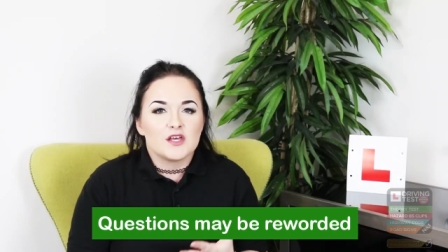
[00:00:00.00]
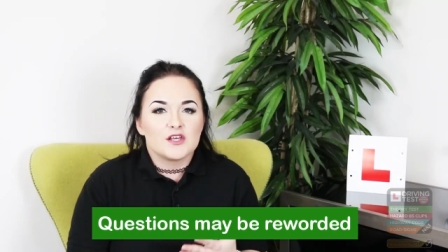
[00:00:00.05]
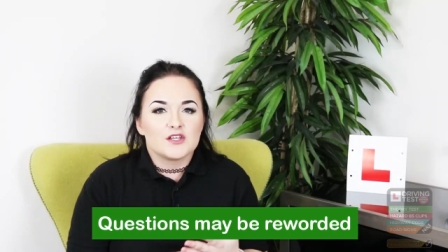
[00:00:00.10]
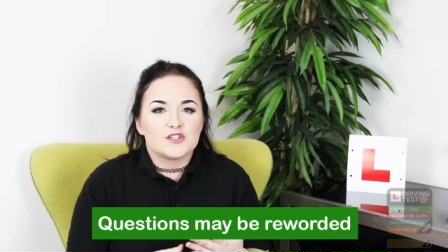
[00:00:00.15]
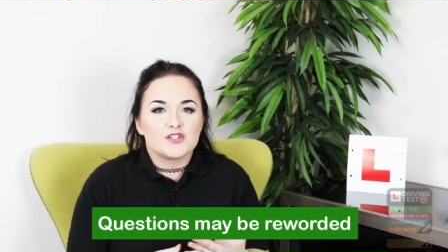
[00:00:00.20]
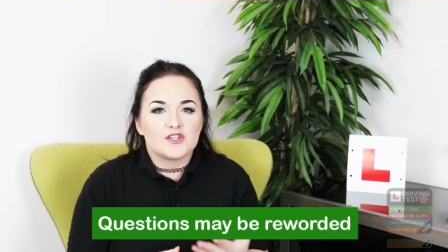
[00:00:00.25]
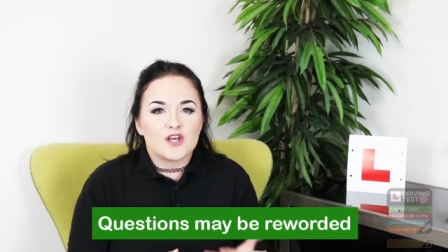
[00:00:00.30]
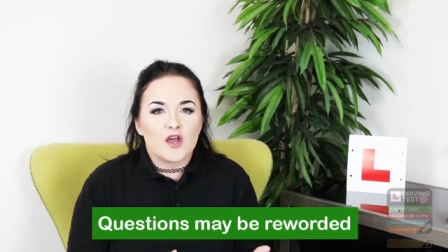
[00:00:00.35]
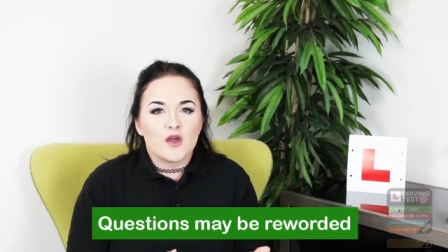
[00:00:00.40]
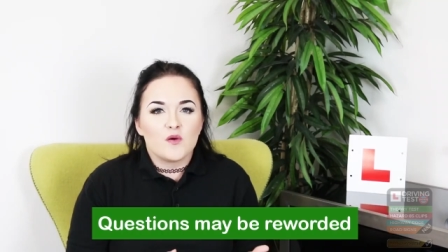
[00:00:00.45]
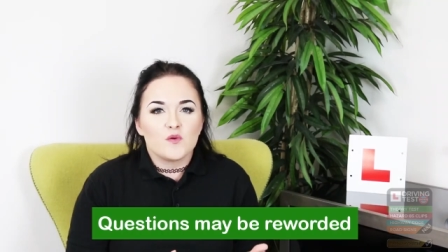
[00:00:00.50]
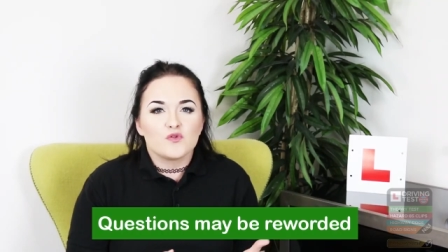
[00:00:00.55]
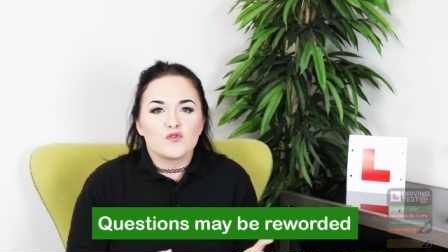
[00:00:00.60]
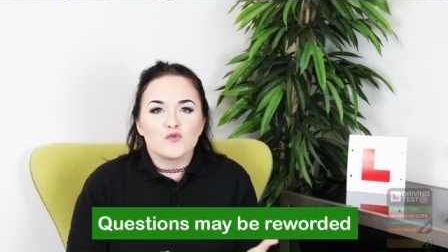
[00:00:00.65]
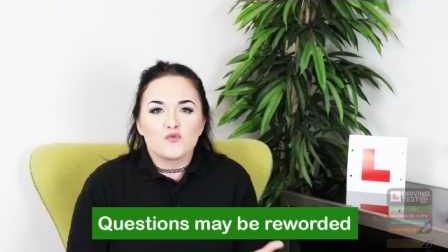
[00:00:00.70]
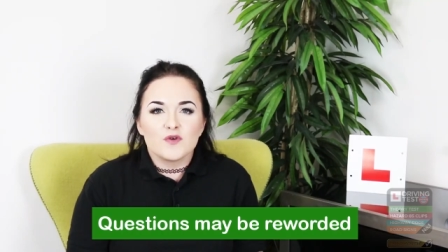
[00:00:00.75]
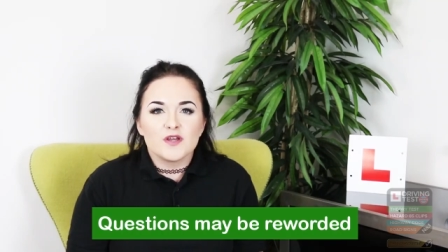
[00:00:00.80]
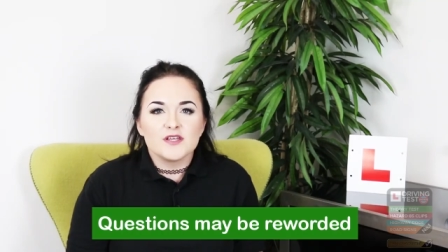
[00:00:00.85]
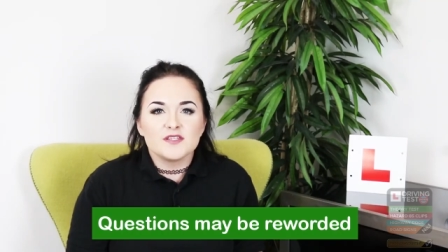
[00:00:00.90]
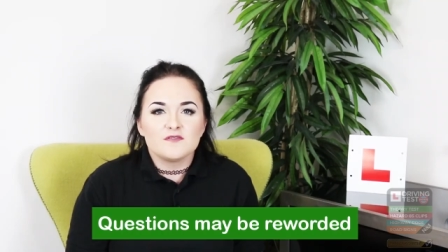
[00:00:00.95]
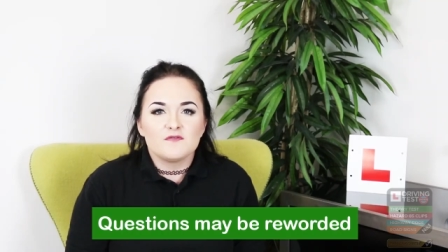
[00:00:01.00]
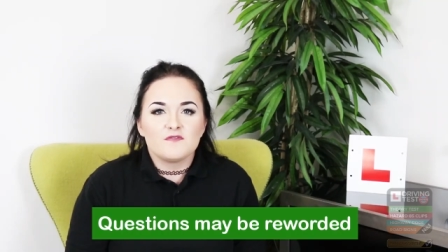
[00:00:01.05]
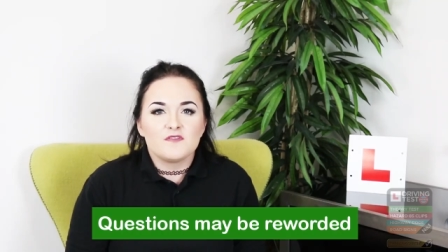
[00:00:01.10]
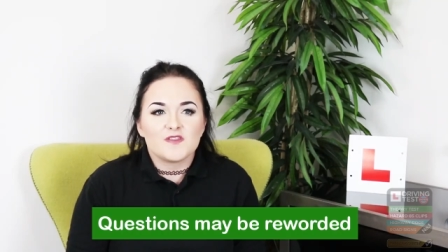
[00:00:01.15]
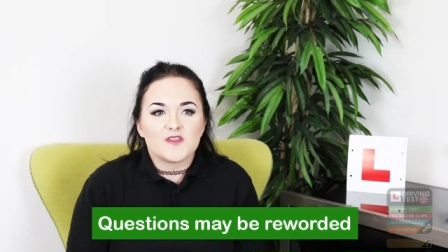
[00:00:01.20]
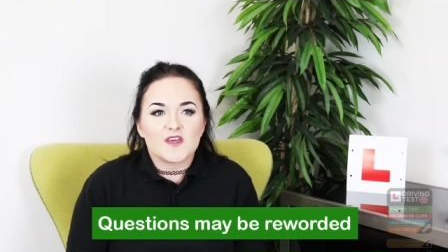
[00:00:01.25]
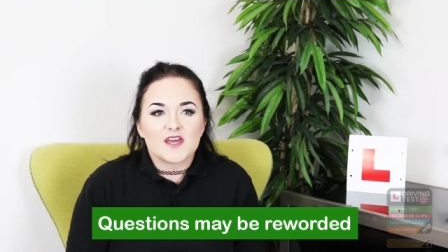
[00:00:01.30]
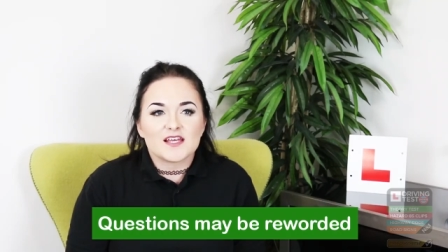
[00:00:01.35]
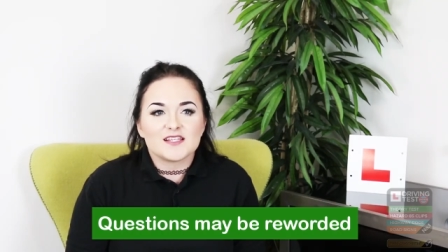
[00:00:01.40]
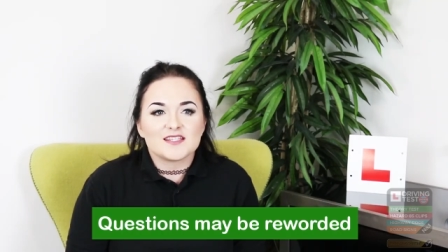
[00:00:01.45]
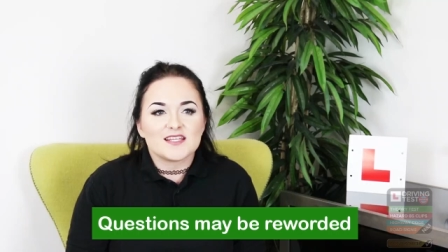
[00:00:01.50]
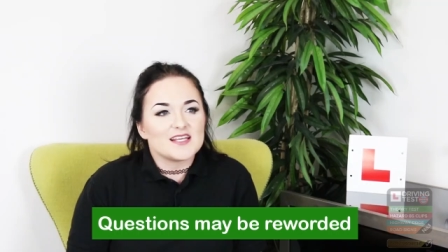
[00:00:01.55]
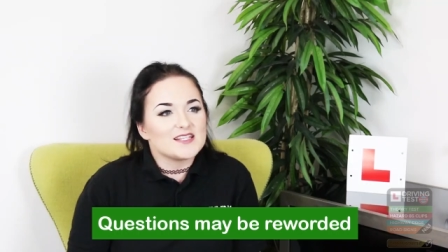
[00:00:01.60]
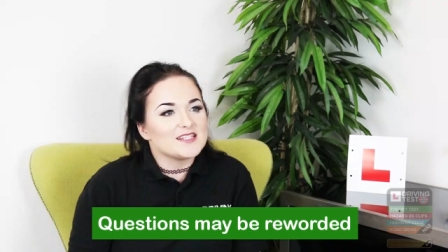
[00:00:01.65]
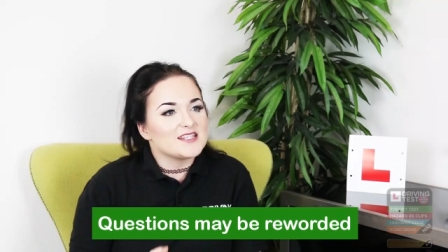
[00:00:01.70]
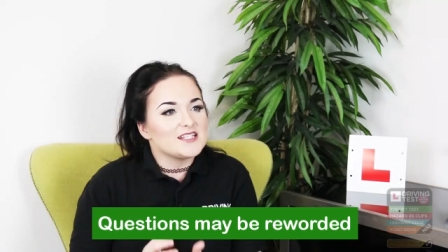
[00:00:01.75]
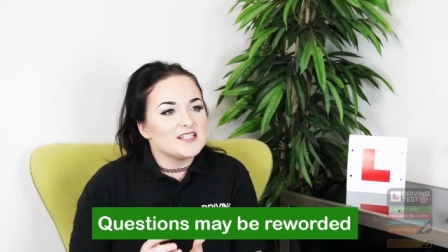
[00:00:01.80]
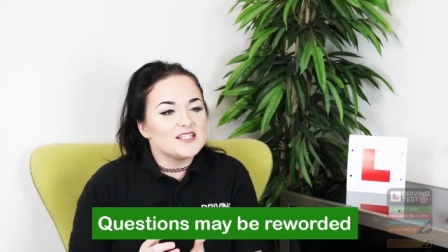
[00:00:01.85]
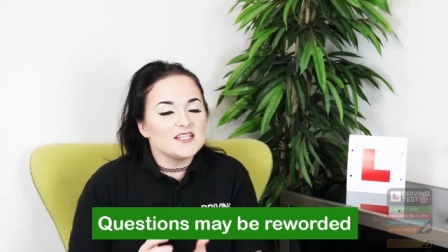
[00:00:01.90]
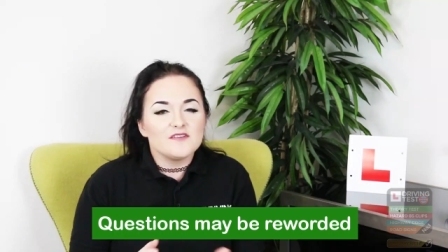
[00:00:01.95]
So the reason for this
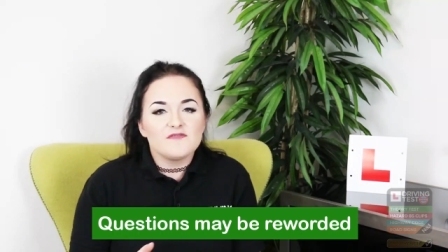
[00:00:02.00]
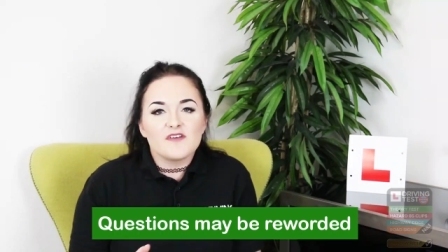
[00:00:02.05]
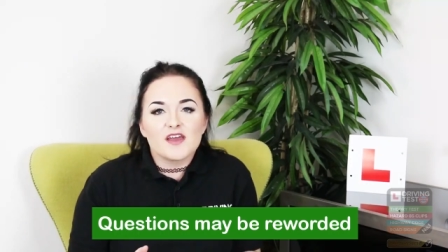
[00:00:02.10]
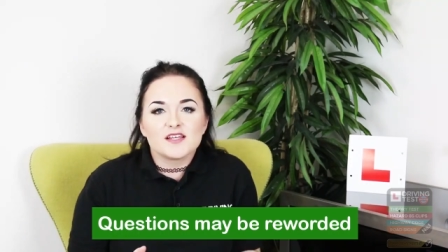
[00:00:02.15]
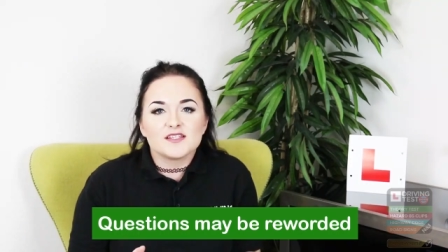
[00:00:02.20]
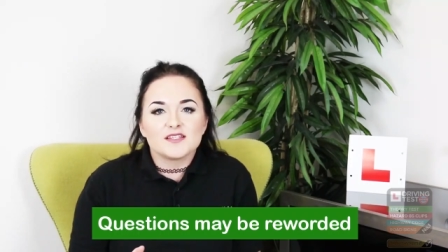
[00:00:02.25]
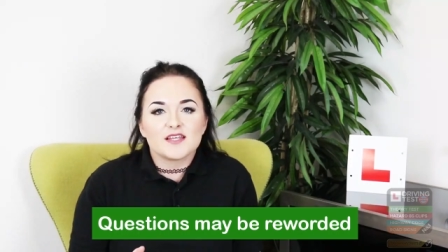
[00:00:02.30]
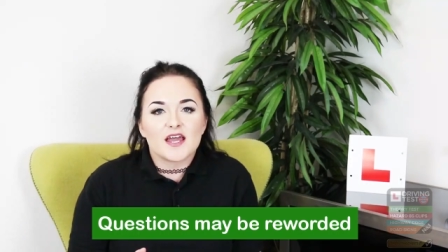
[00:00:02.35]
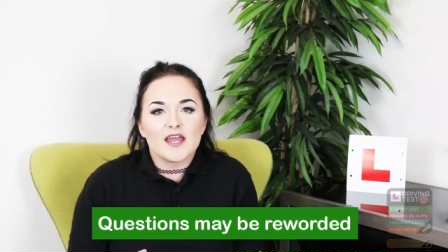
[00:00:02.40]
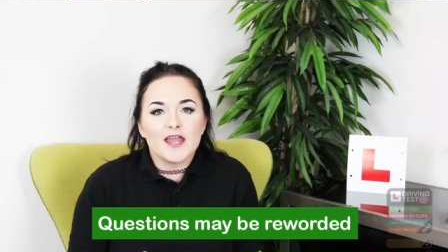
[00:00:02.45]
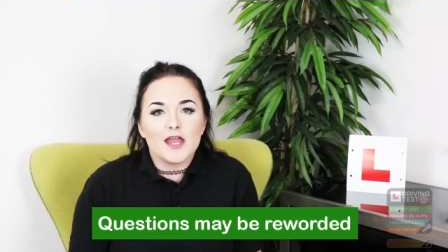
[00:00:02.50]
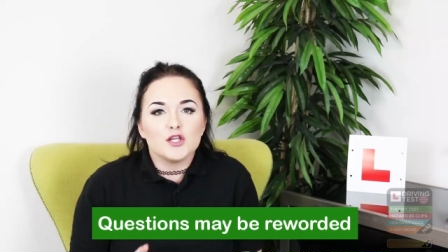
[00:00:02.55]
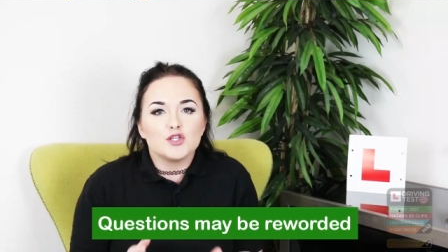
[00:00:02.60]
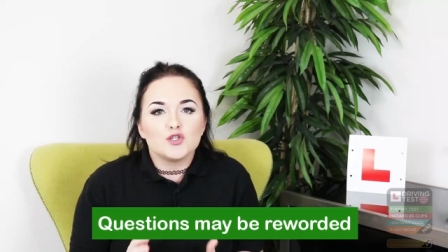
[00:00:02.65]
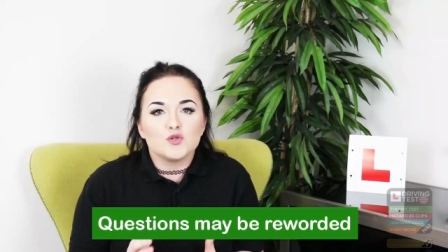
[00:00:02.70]
is the DVSA